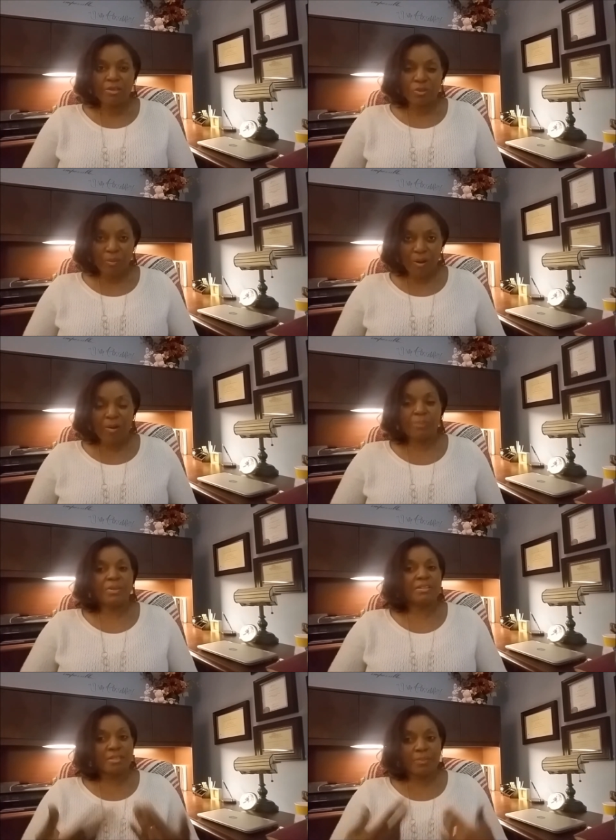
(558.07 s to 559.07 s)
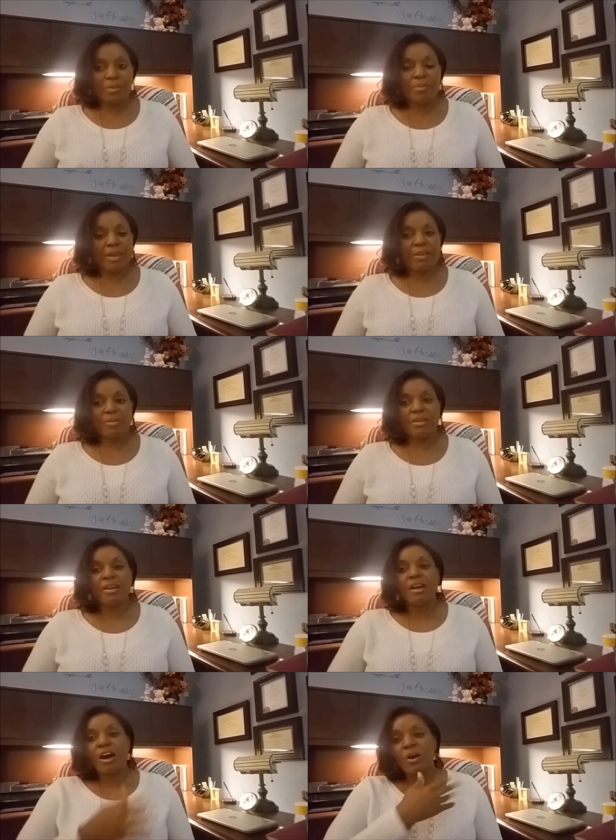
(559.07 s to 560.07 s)
So mom picks up the baby,
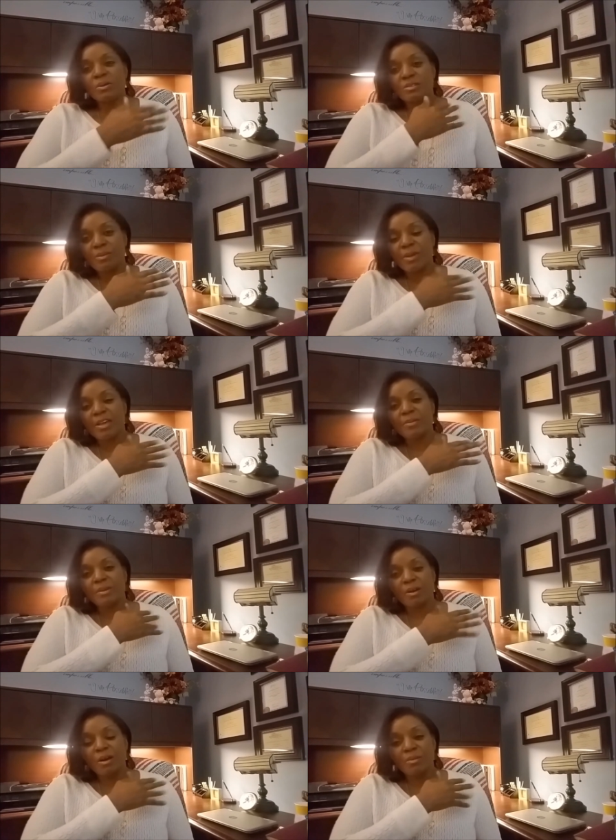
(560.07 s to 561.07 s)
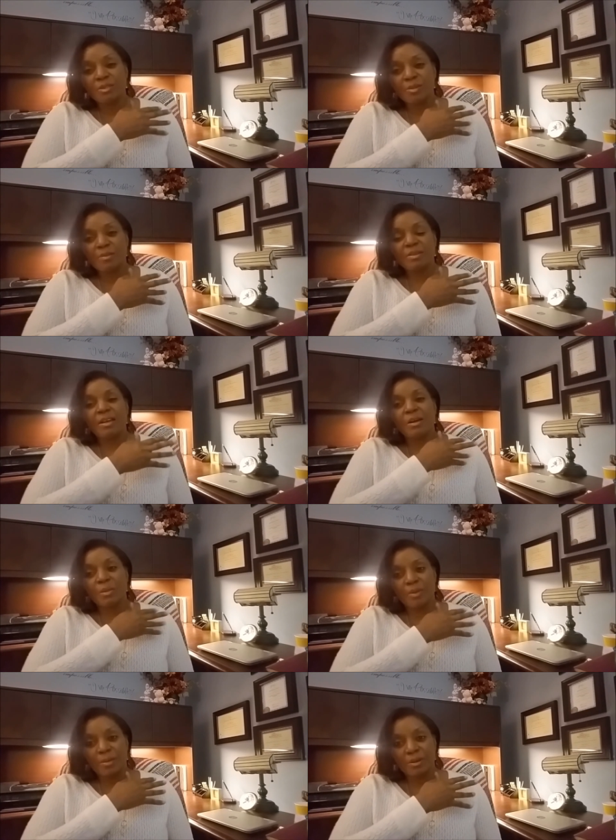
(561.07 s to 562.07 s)
holds the baby, calms the baby down,
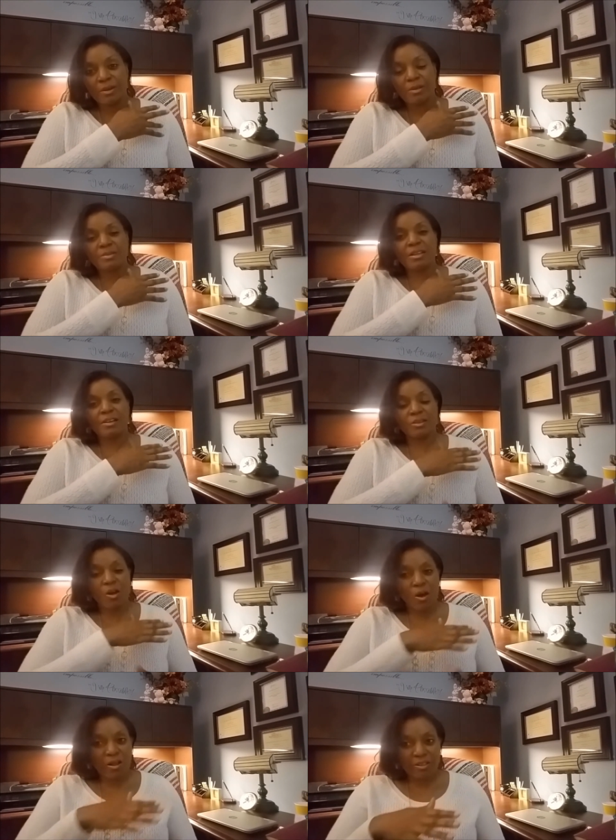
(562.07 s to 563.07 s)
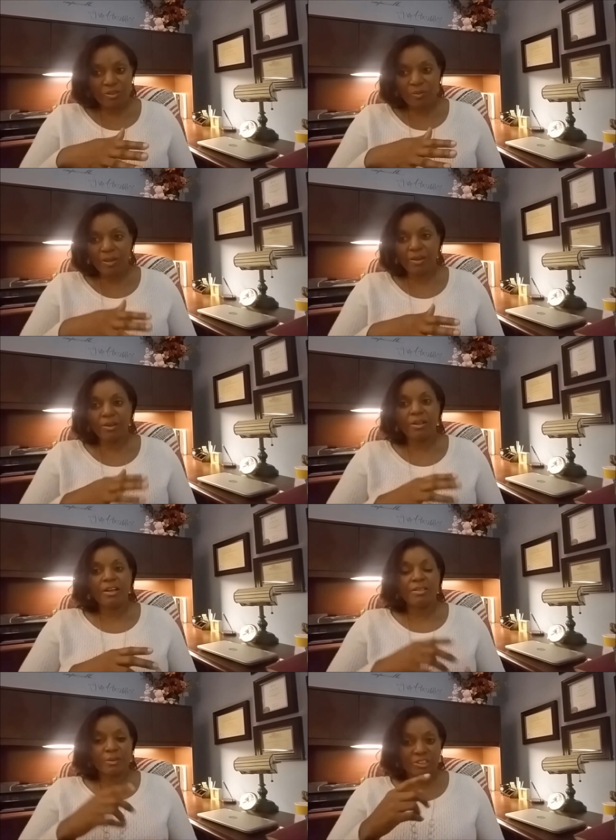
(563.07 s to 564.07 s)
the baby calms down, all is well.
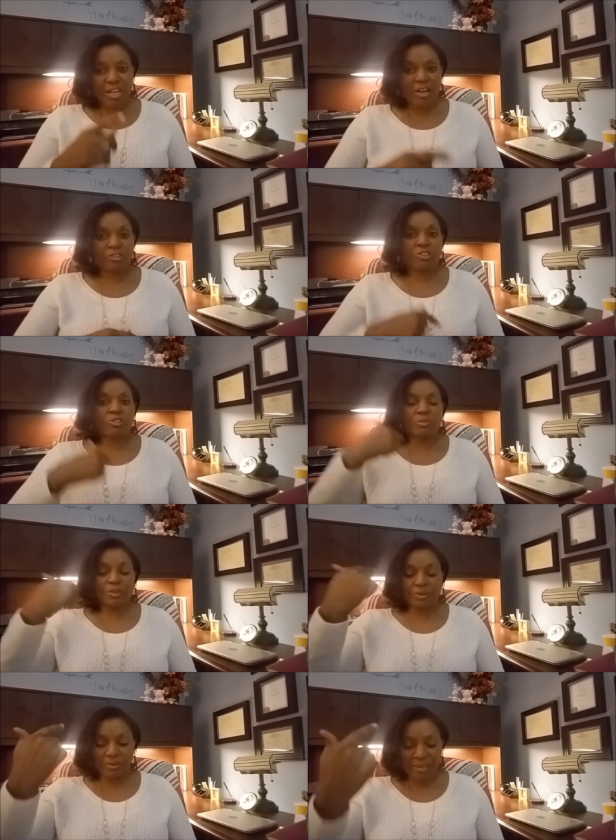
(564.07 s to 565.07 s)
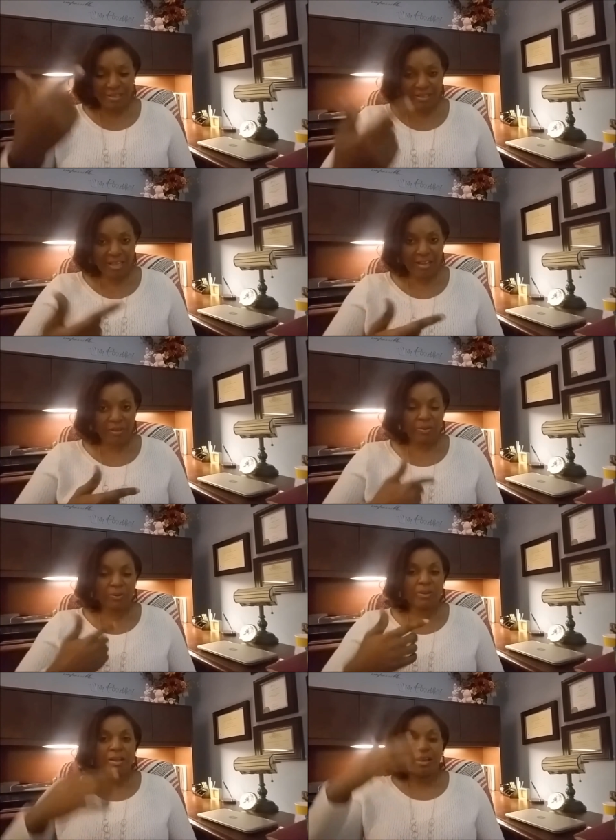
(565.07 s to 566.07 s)
The child just went through this
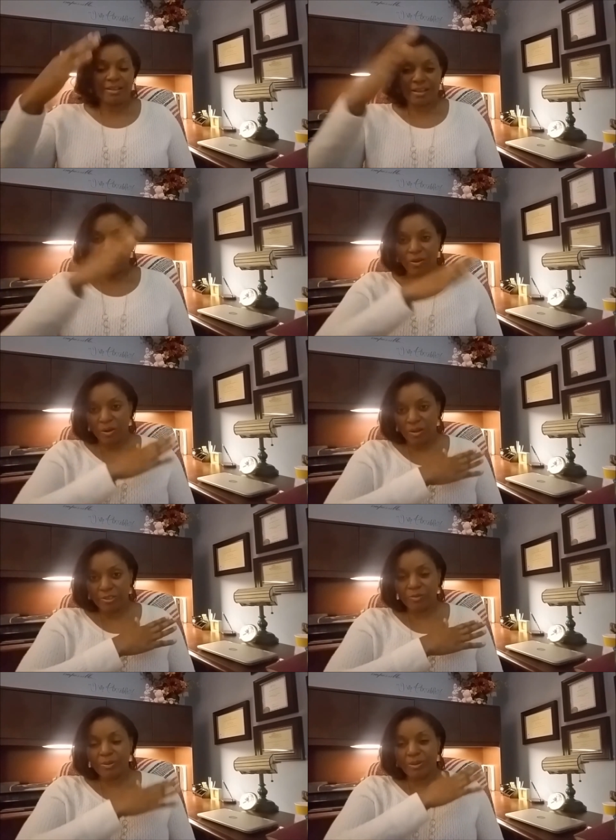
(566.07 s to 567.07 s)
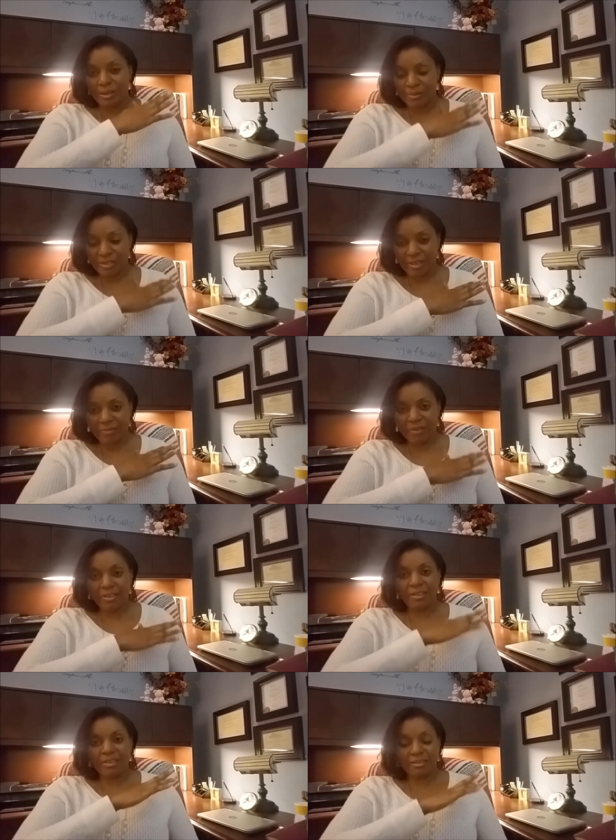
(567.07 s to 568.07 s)
cycle. Now all is well, I'm safe
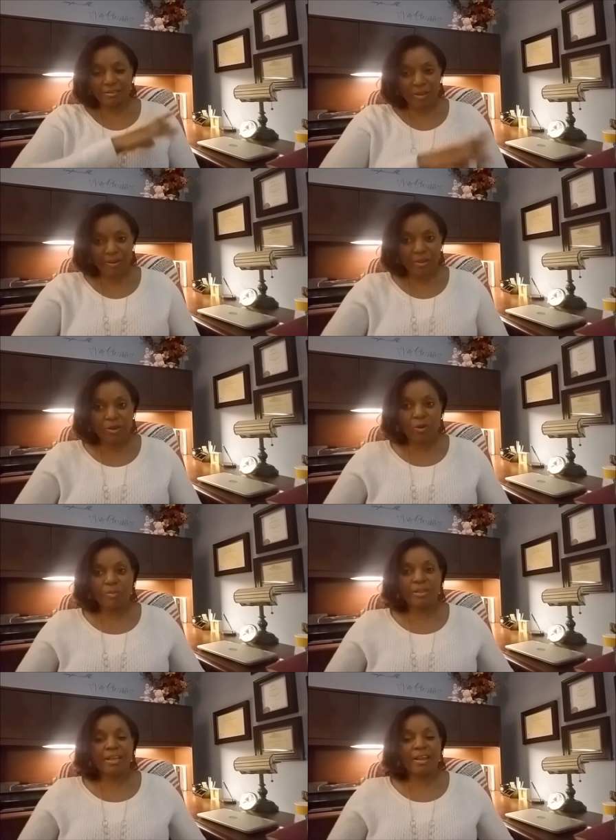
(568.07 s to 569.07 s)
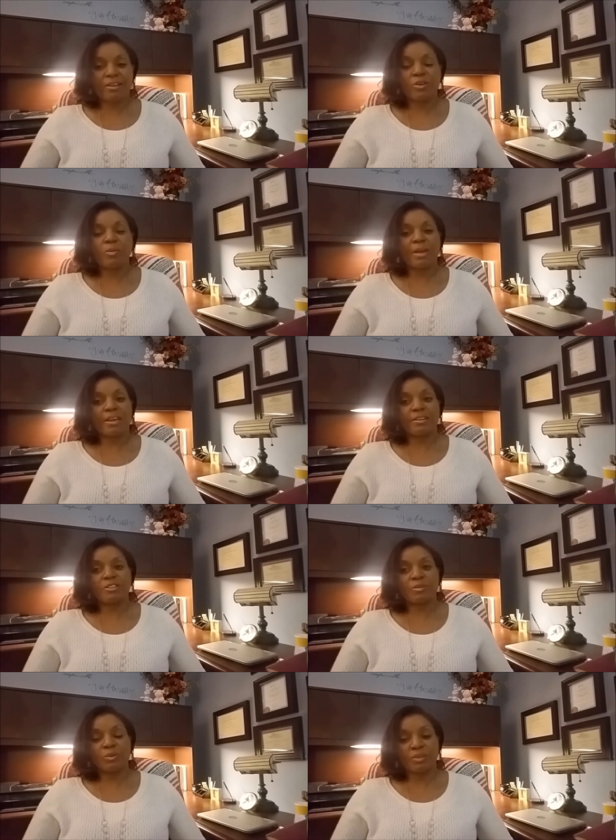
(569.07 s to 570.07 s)
again. Now I can go play, and I can go back and
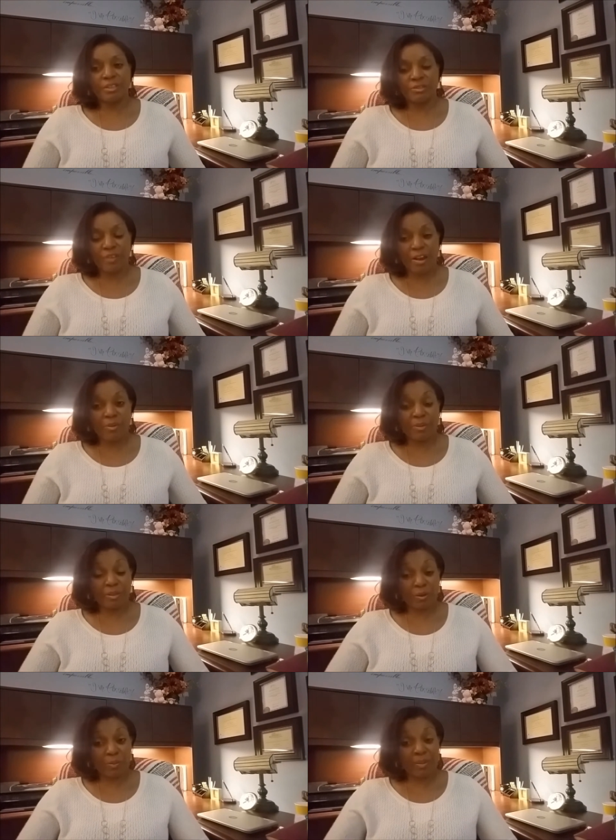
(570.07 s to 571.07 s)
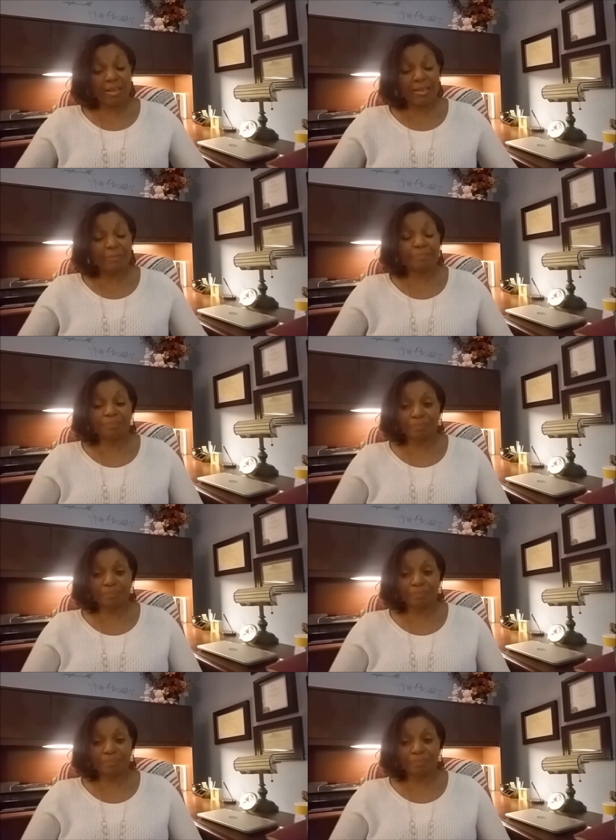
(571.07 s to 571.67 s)
explore the environment and go play.